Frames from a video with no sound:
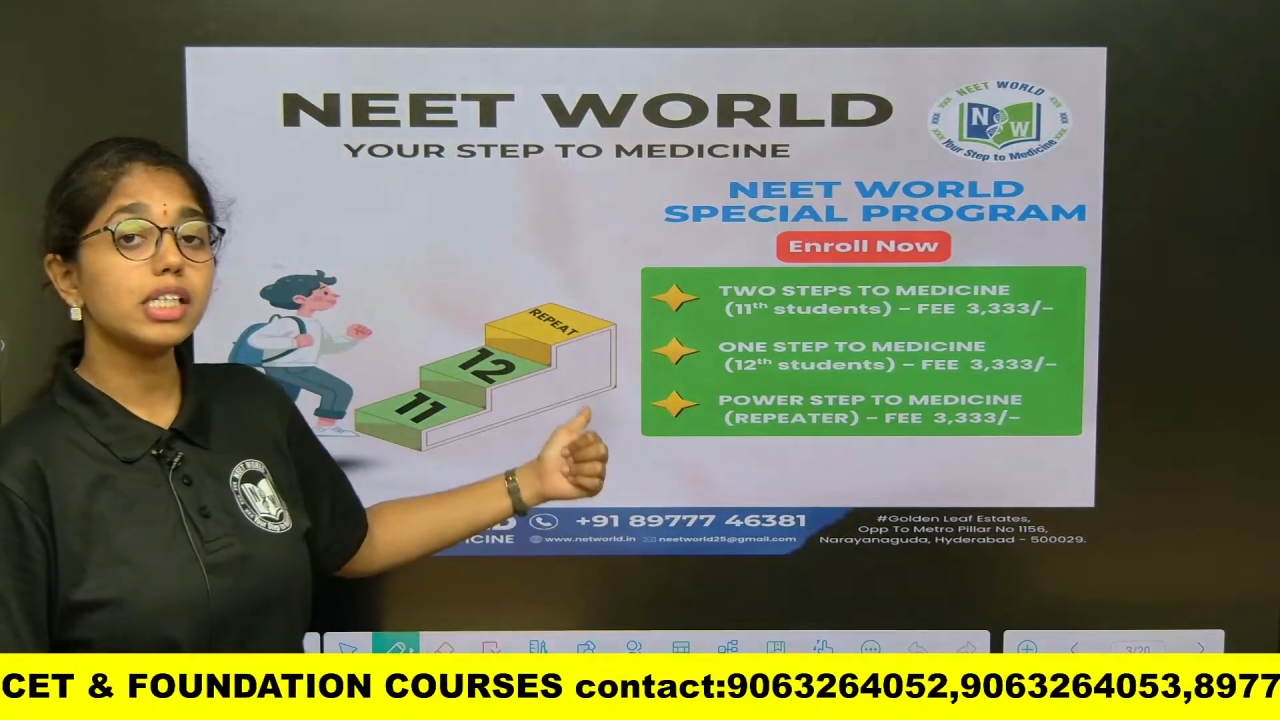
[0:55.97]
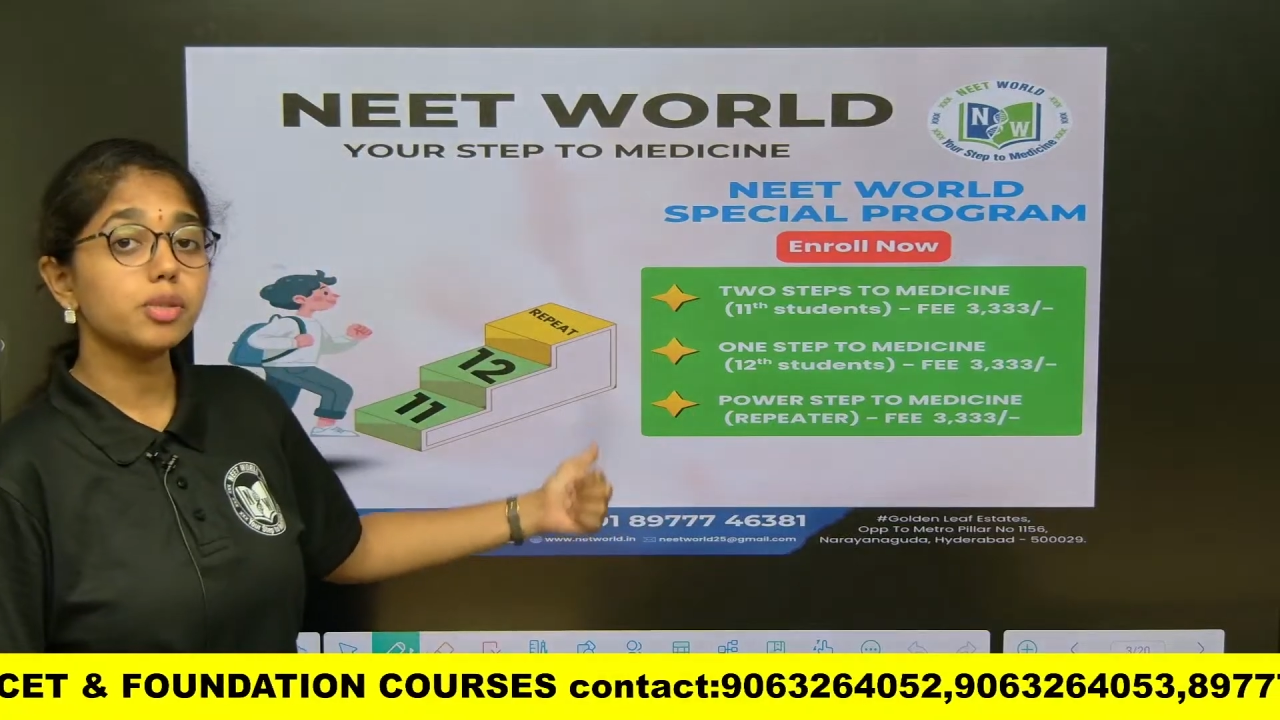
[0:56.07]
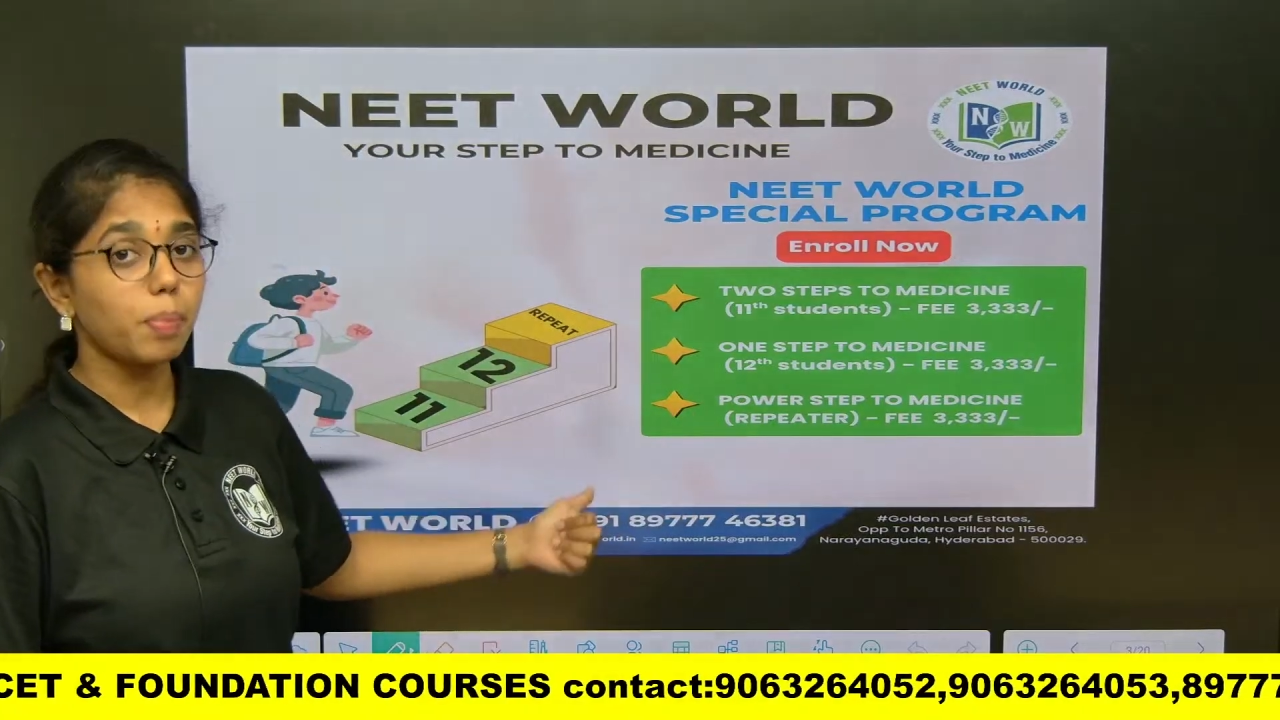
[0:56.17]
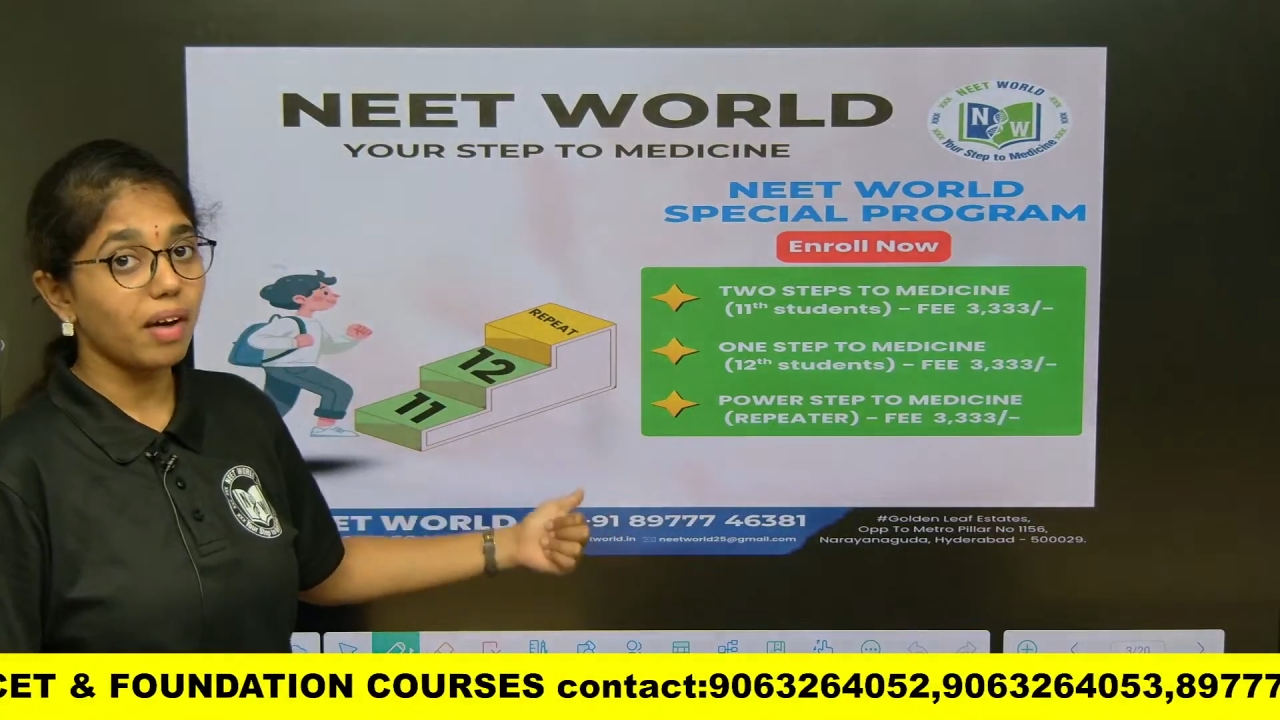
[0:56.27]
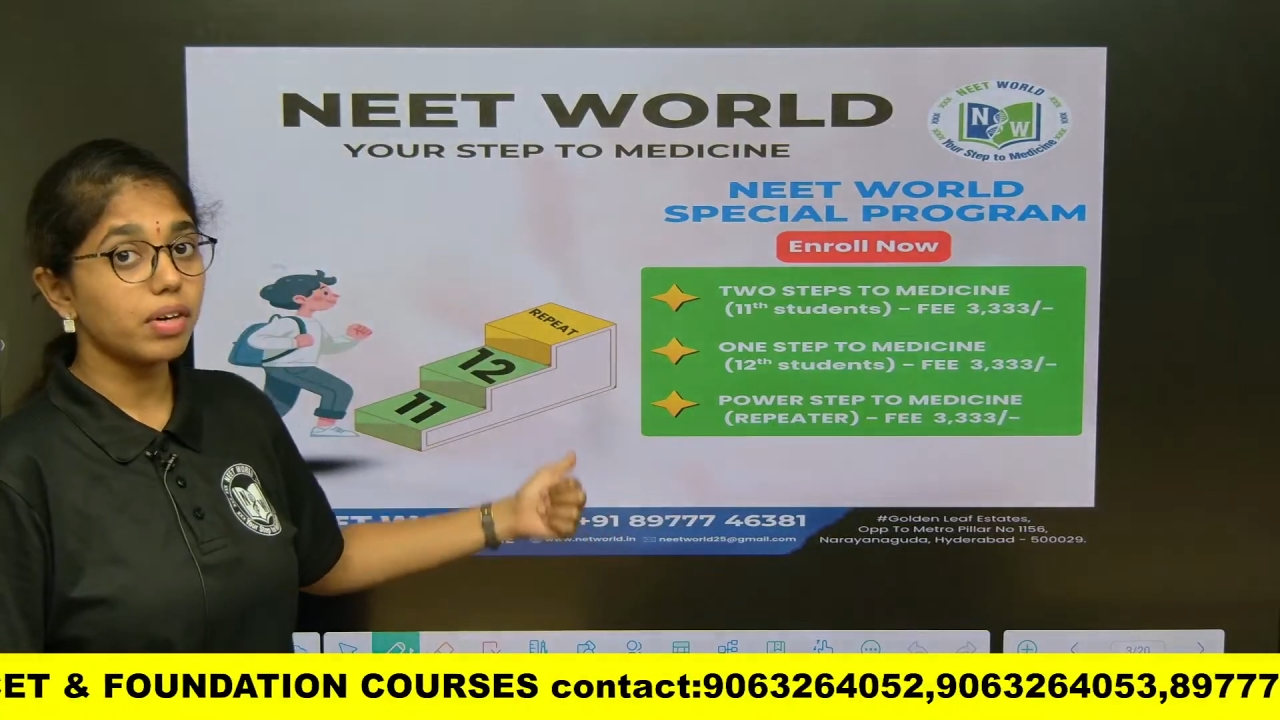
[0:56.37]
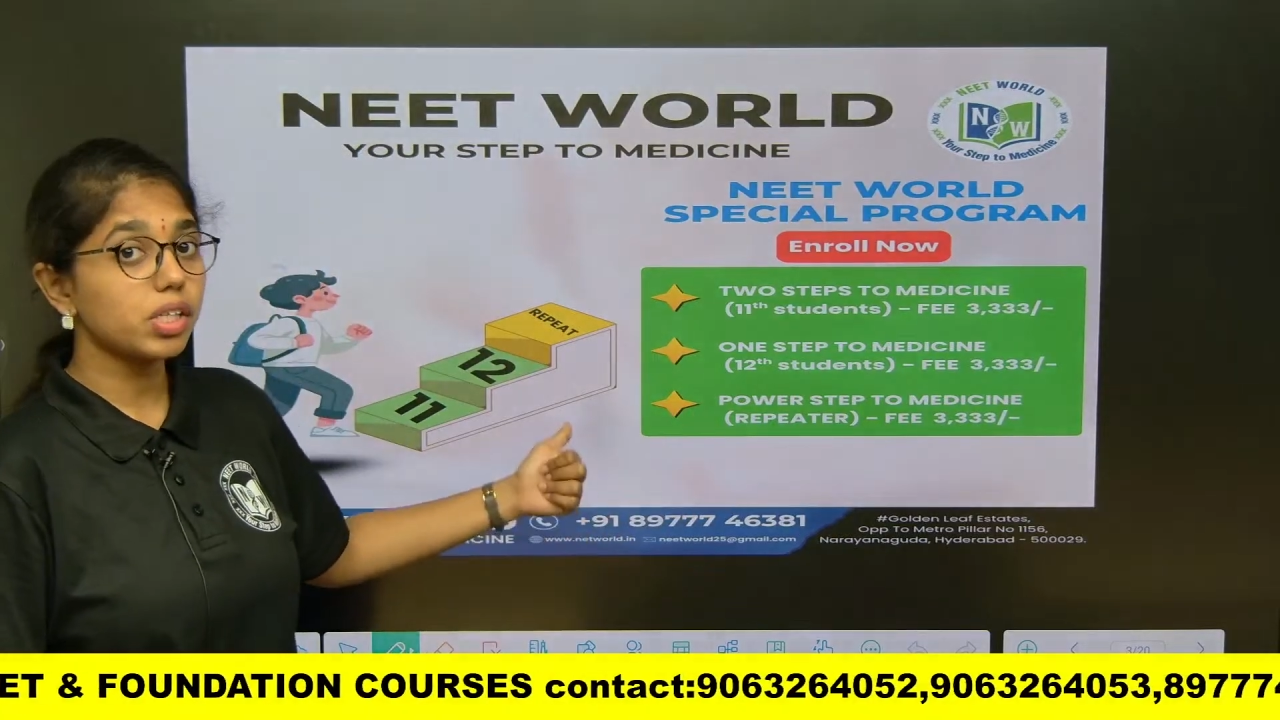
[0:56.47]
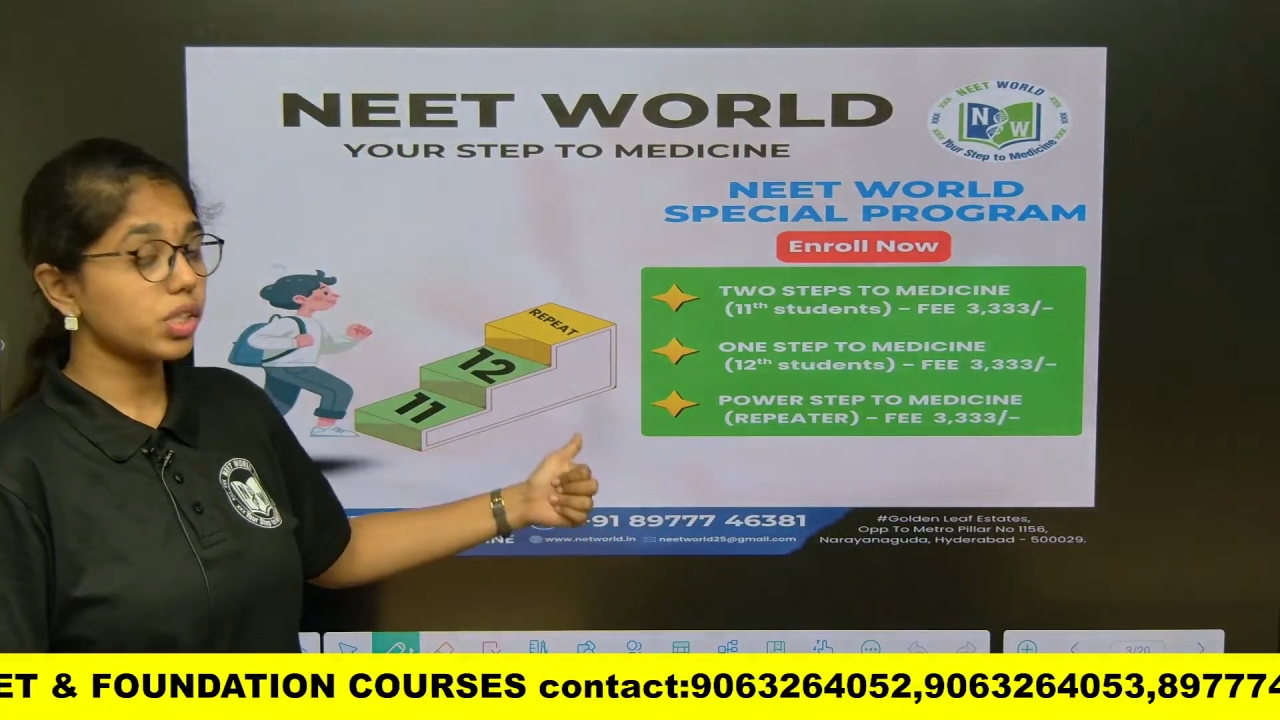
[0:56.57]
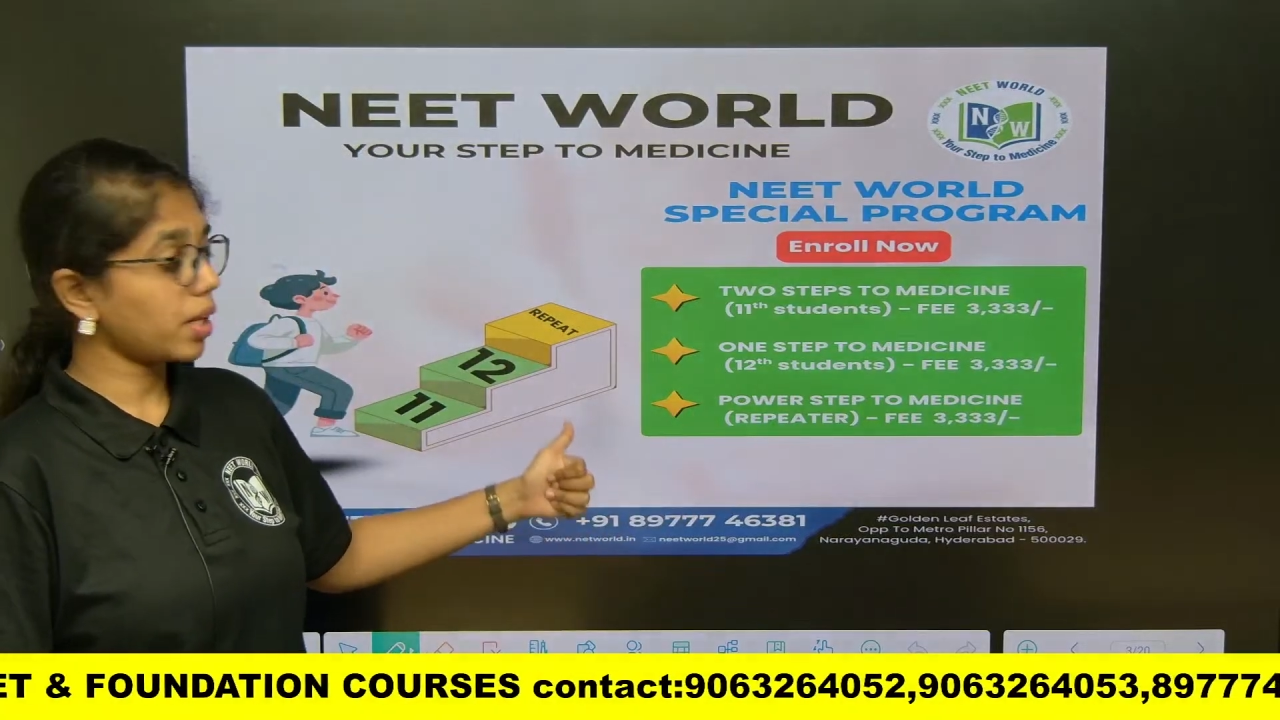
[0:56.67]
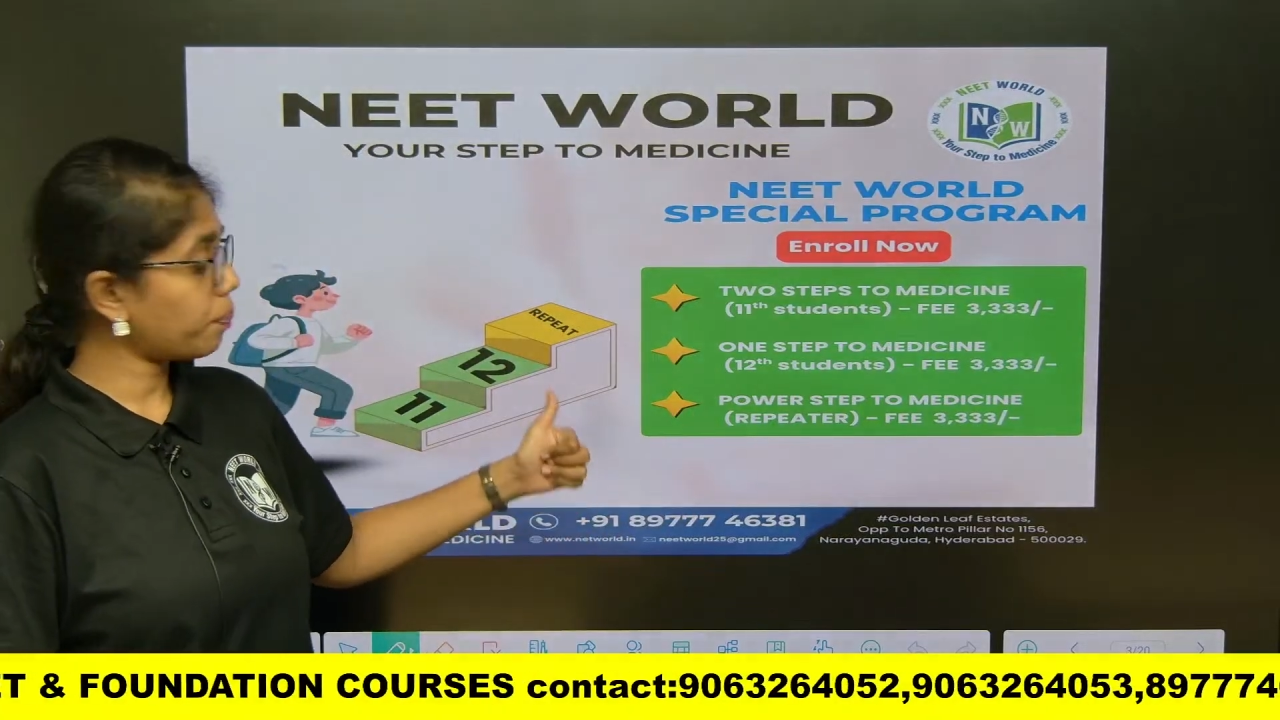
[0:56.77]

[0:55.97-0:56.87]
power step